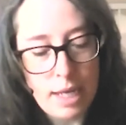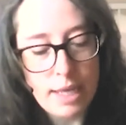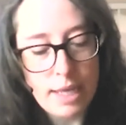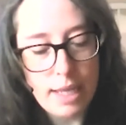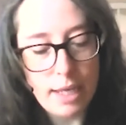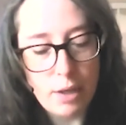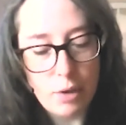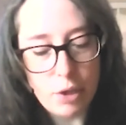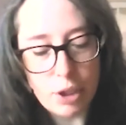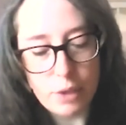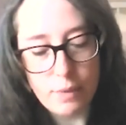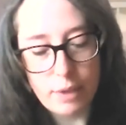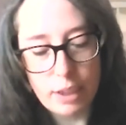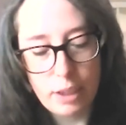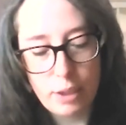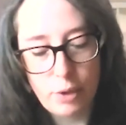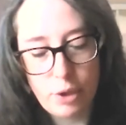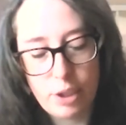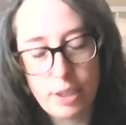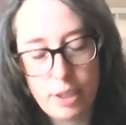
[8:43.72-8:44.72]
They also
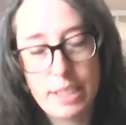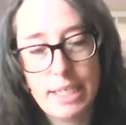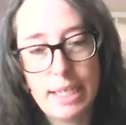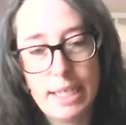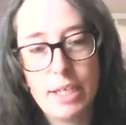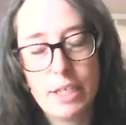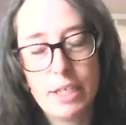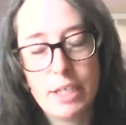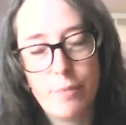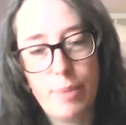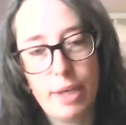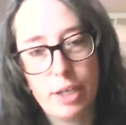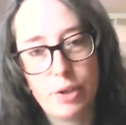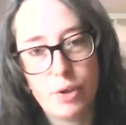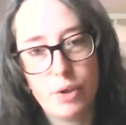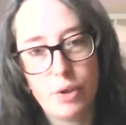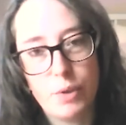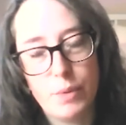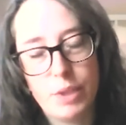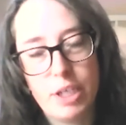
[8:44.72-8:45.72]
included a series of
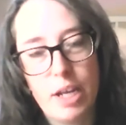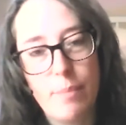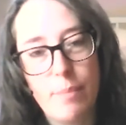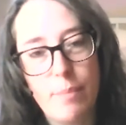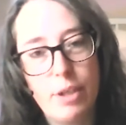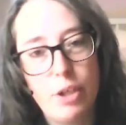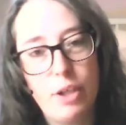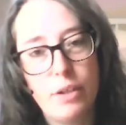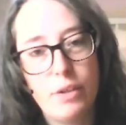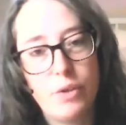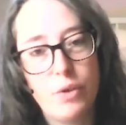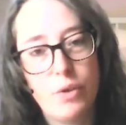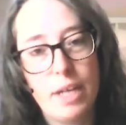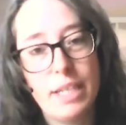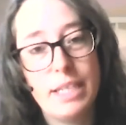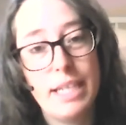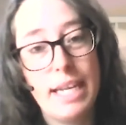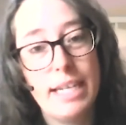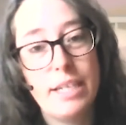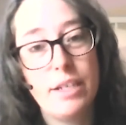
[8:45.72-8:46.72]
pictures which can be
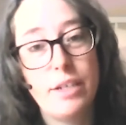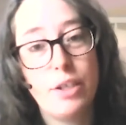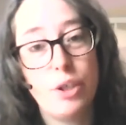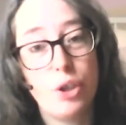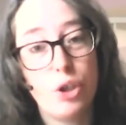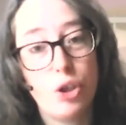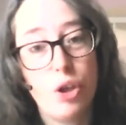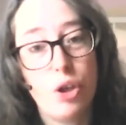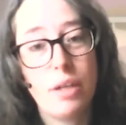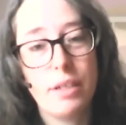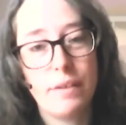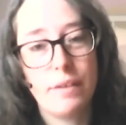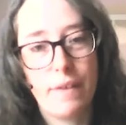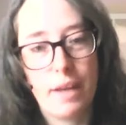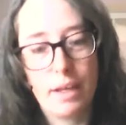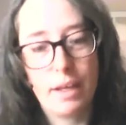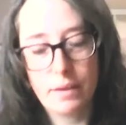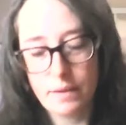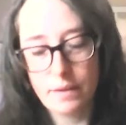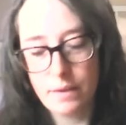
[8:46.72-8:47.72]
translated to shot
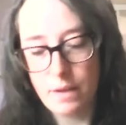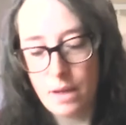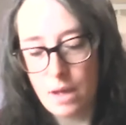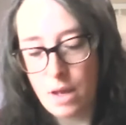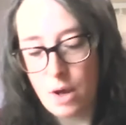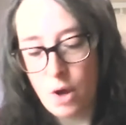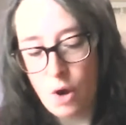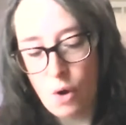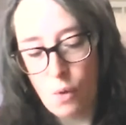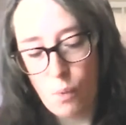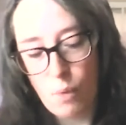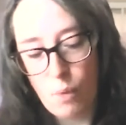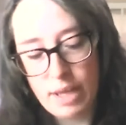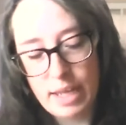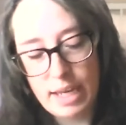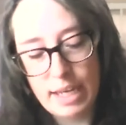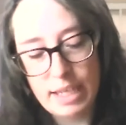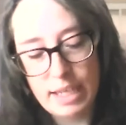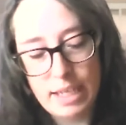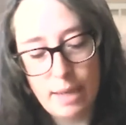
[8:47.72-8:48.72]
effects, where
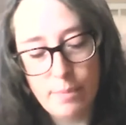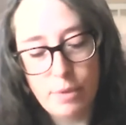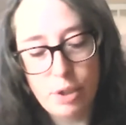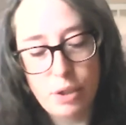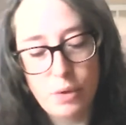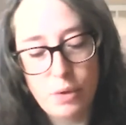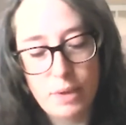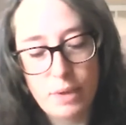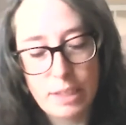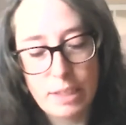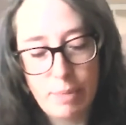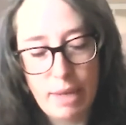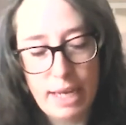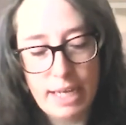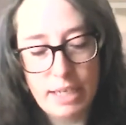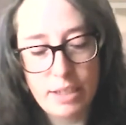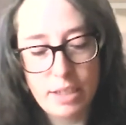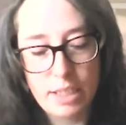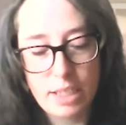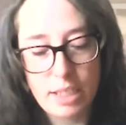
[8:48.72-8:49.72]
they attempted to
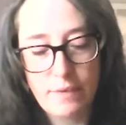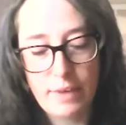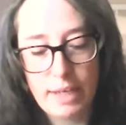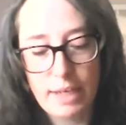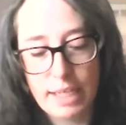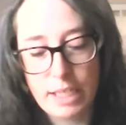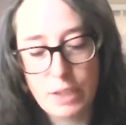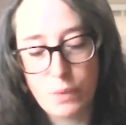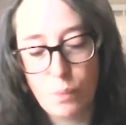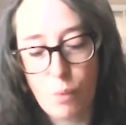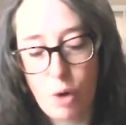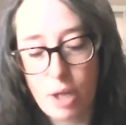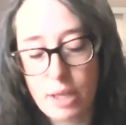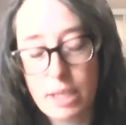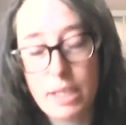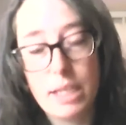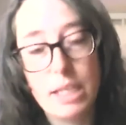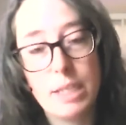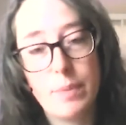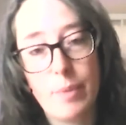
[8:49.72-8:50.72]
explain to civilians what
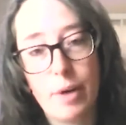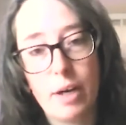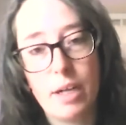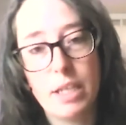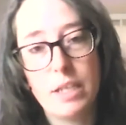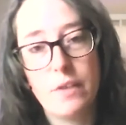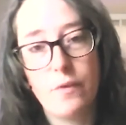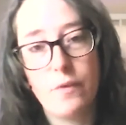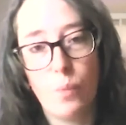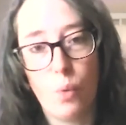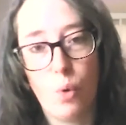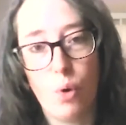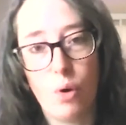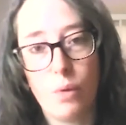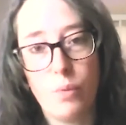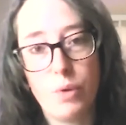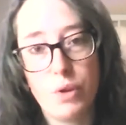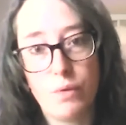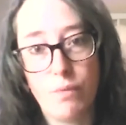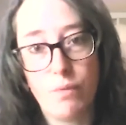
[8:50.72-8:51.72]
the experience of war
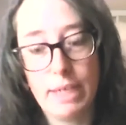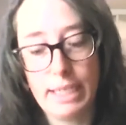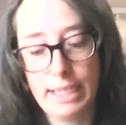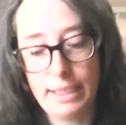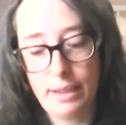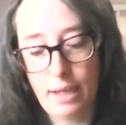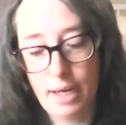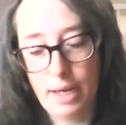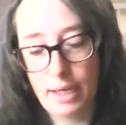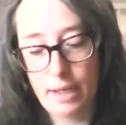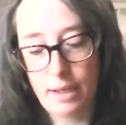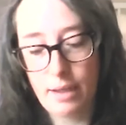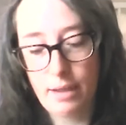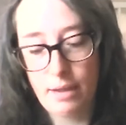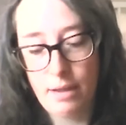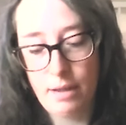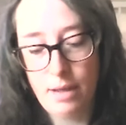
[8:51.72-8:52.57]
was really like.